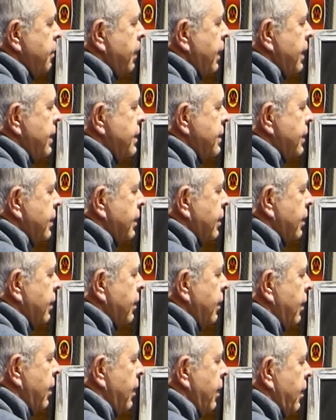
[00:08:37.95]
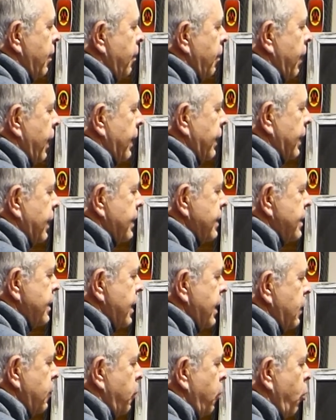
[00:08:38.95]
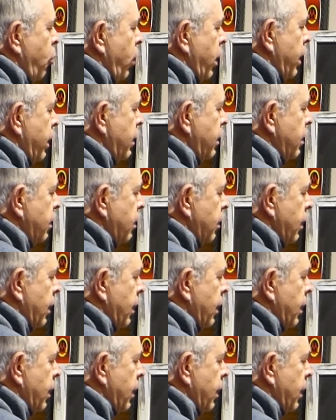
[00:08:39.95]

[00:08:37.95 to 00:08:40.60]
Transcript: bicycle, but at that point,